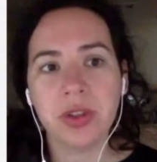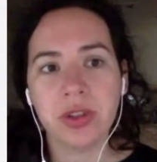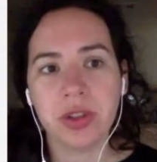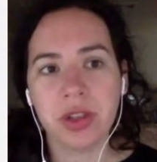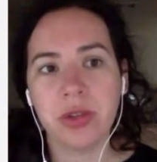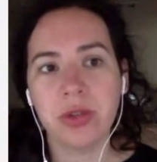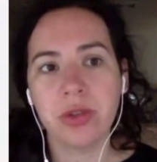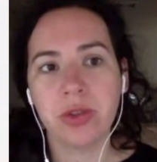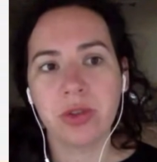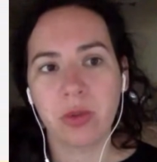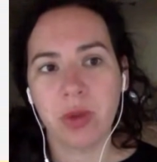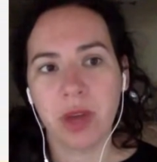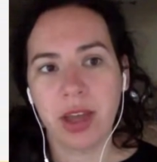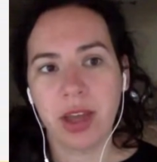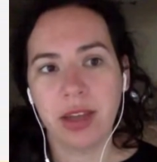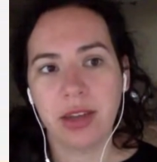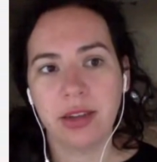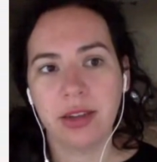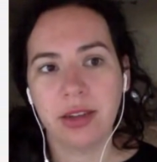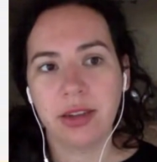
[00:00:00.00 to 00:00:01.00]
tool is used
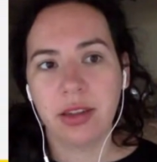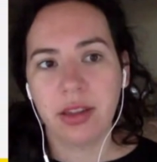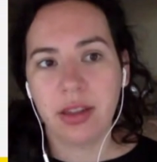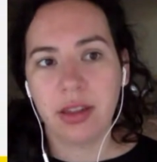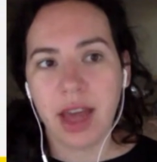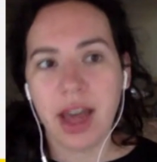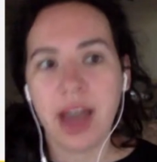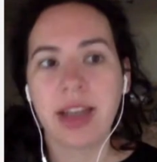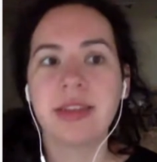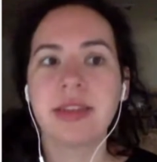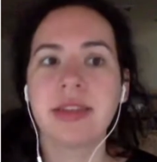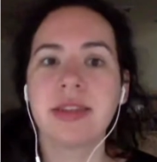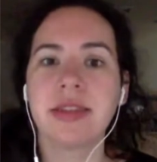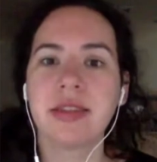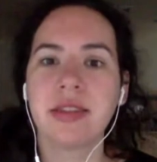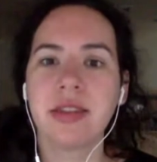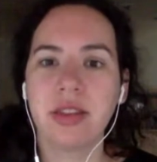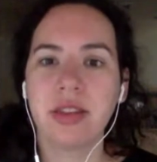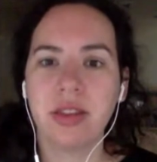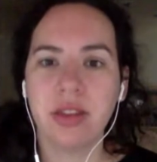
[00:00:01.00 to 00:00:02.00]
when.
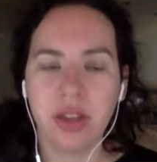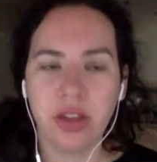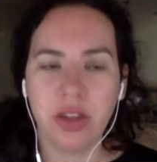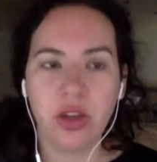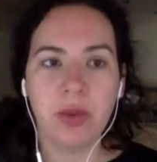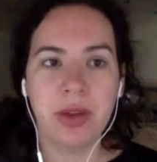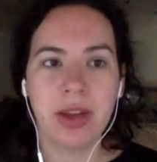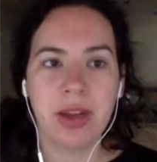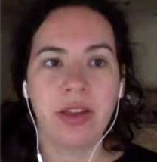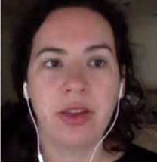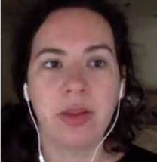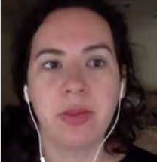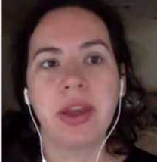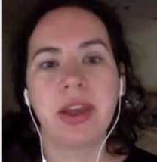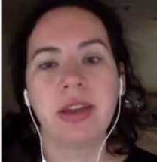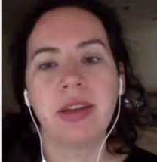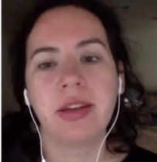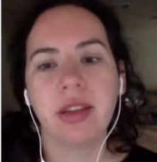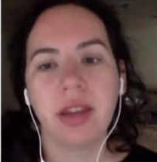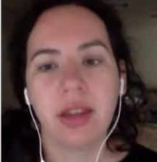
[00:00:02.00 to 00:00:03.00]
That's the human
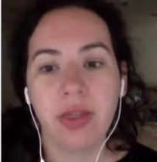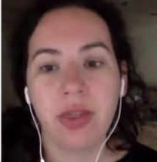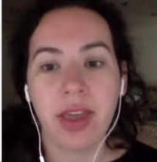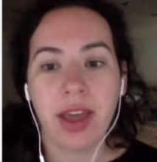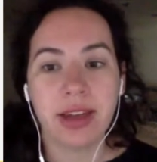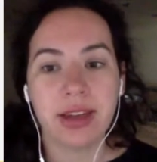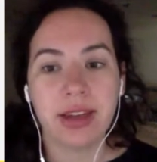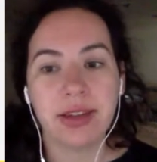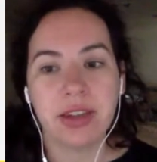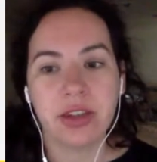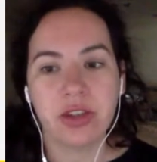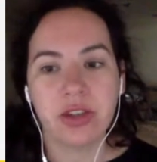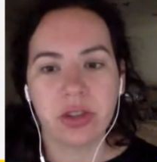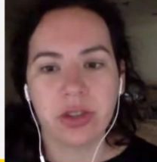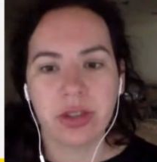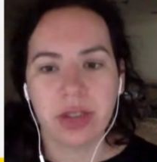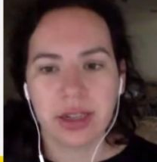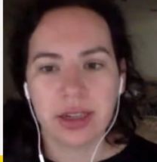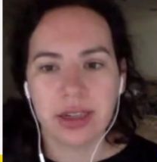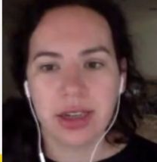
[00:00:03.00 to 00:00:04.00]
element, and that is
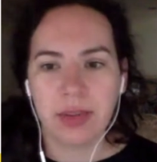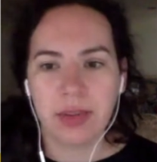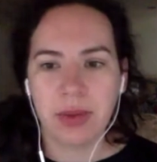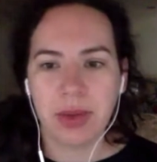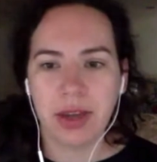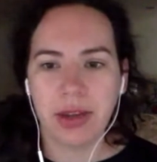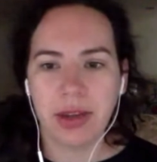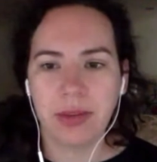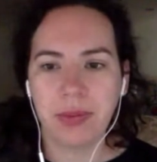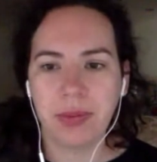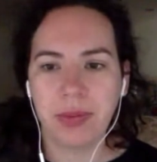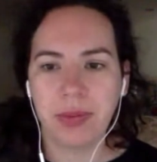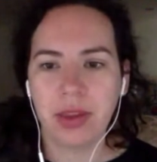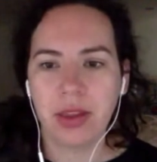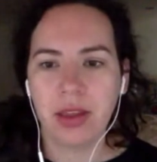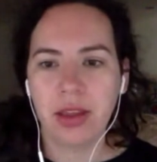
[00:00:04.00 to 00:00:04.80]
digital duct taping.